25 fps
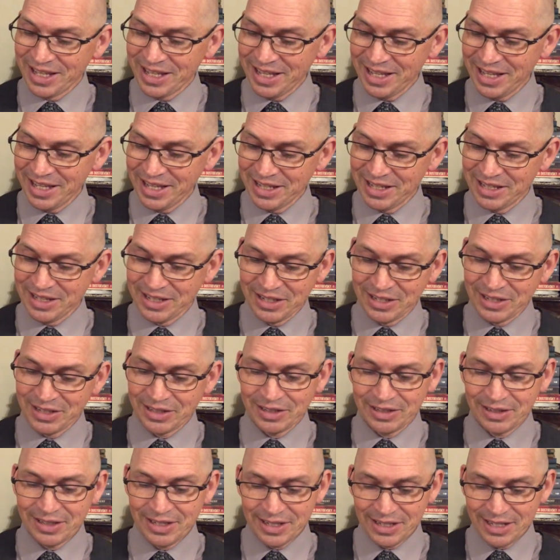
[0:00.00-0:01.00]
And
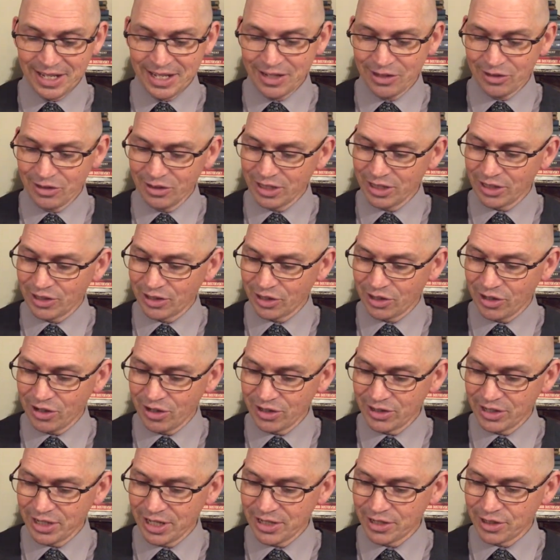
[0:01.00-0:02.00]
let's take a look at the
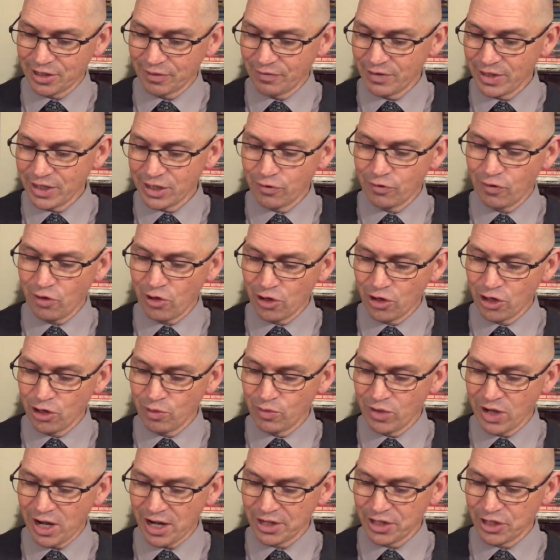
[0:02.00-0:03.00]
contents of this
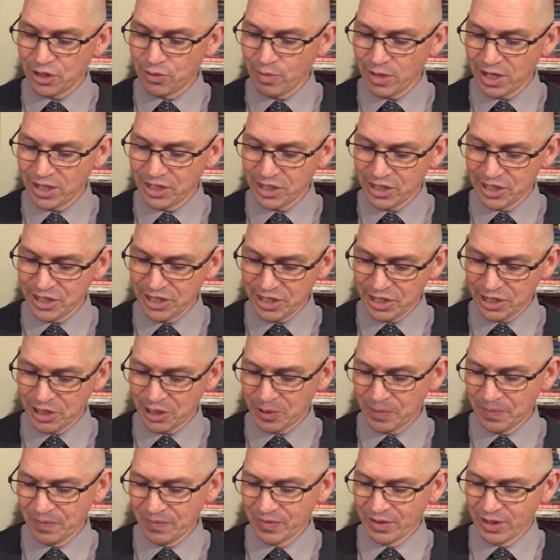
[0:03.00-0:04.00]
volume, not as much in
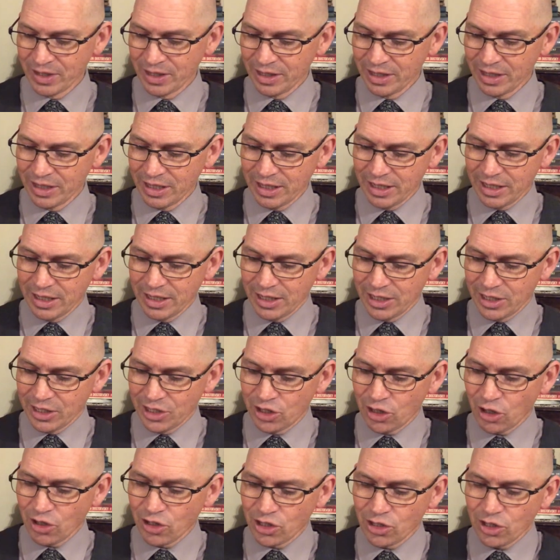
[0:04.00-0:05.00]
here.
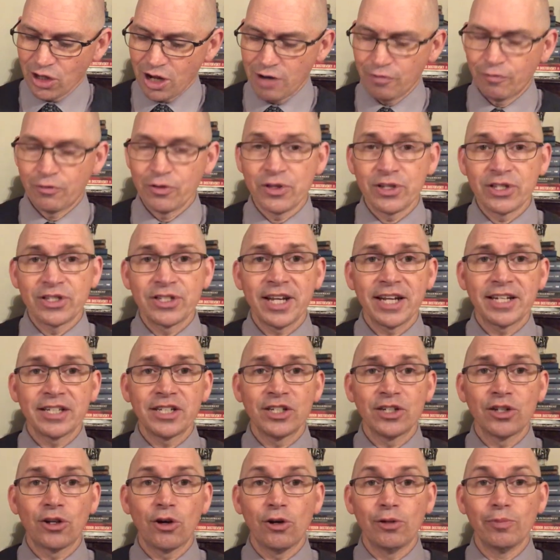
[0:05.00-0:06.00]
Starts off with a
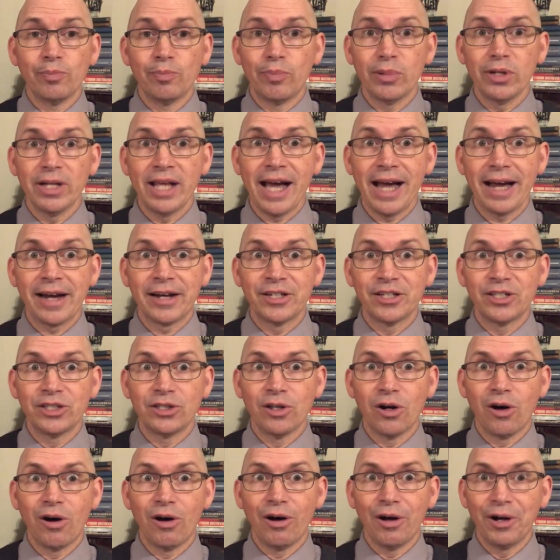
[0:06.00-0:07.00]
section called Black
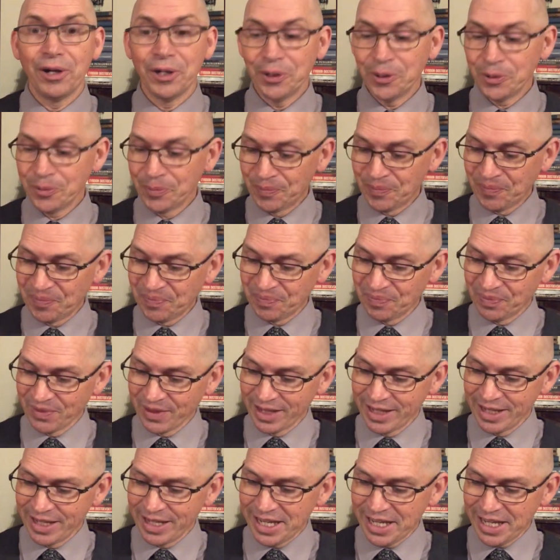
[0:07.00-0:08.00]
Dawn,
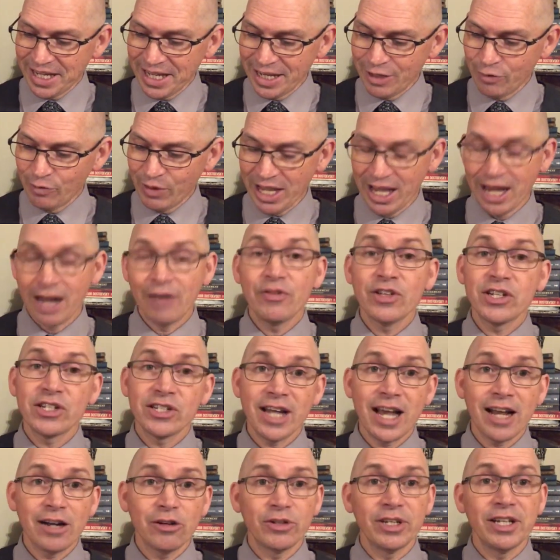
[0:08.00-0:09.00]
and we have the
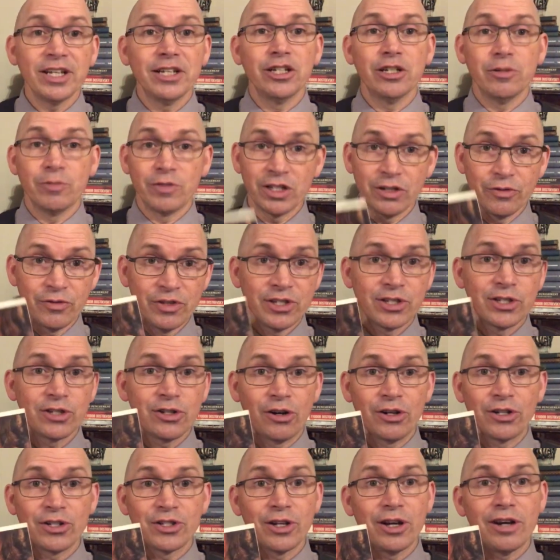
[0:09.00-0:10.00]
Shadow Kingdom. So this
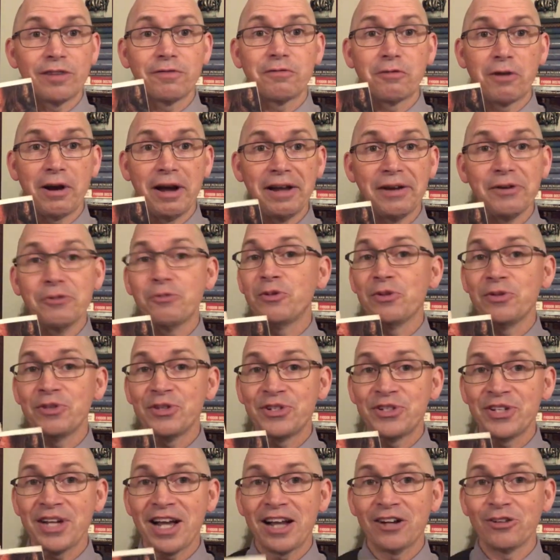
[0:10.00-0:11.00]
starts off right with the
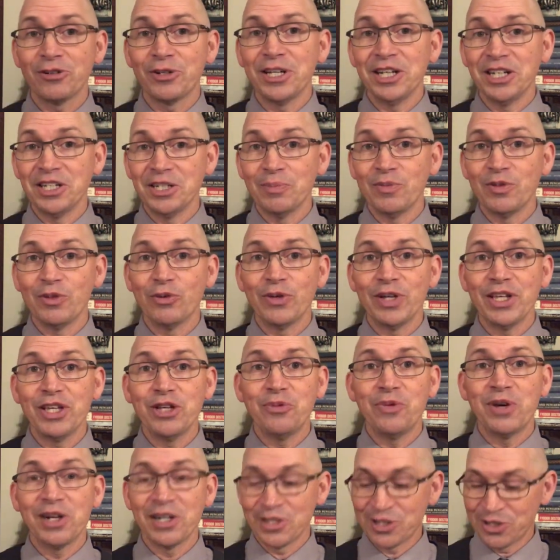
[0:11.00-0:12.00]
Shadow Kingdom, the way
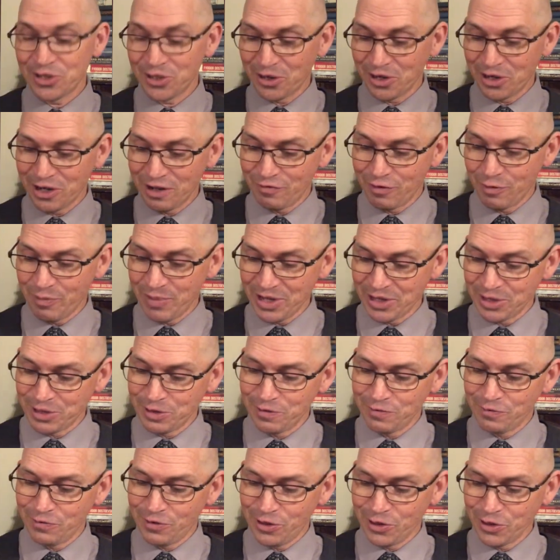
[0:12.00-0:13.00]
you want to start off a best
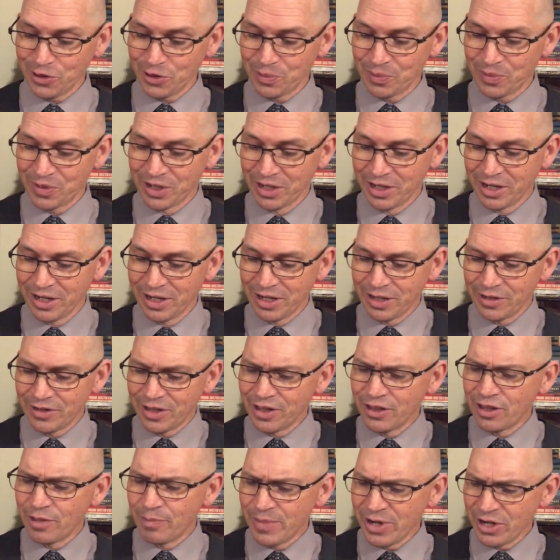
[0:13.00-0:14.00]
of volume.
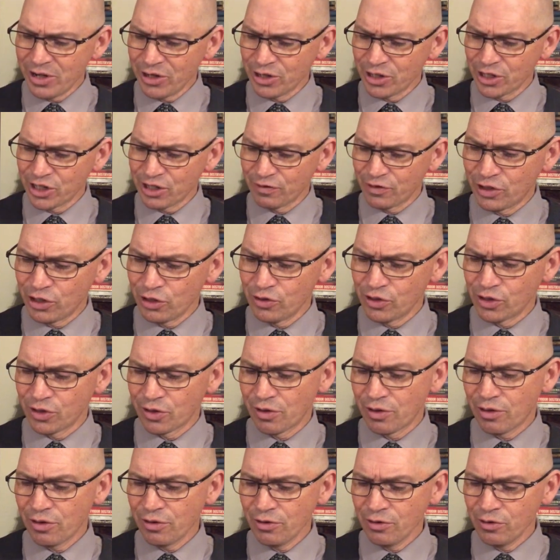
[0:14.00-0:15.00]
Then the Mirrors
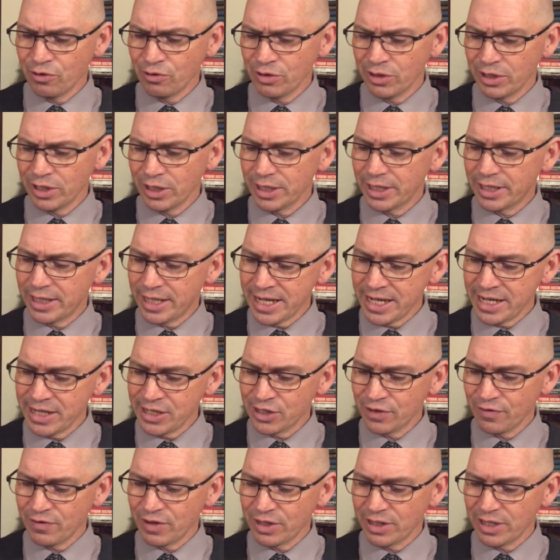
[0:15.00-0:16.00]
Tuzun Thune,
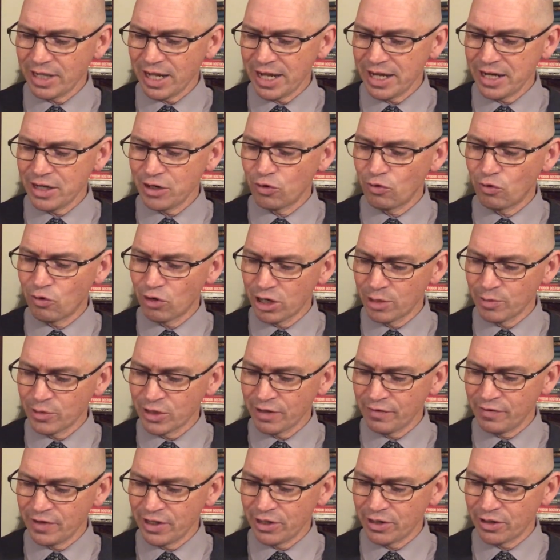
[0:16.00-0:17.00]
Kings of the Night, Worms
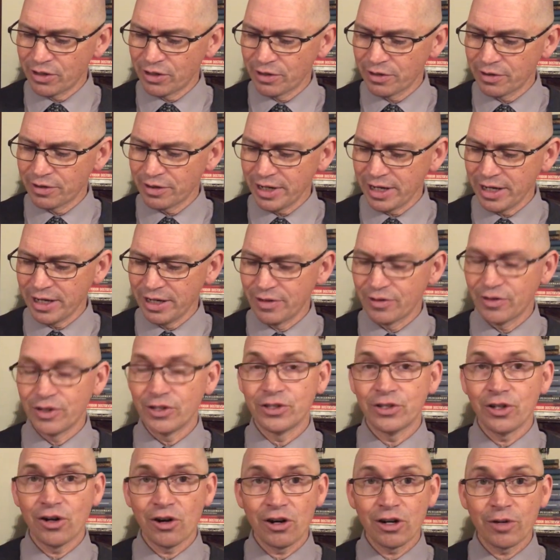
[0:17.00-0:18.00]
of the Earth, and The
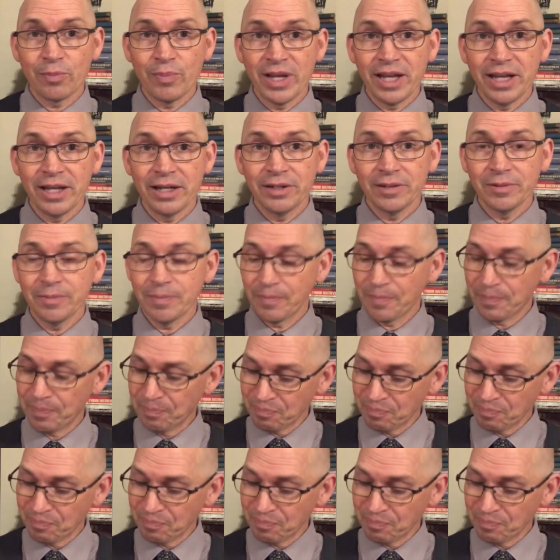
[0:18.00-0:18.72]
Dark Man.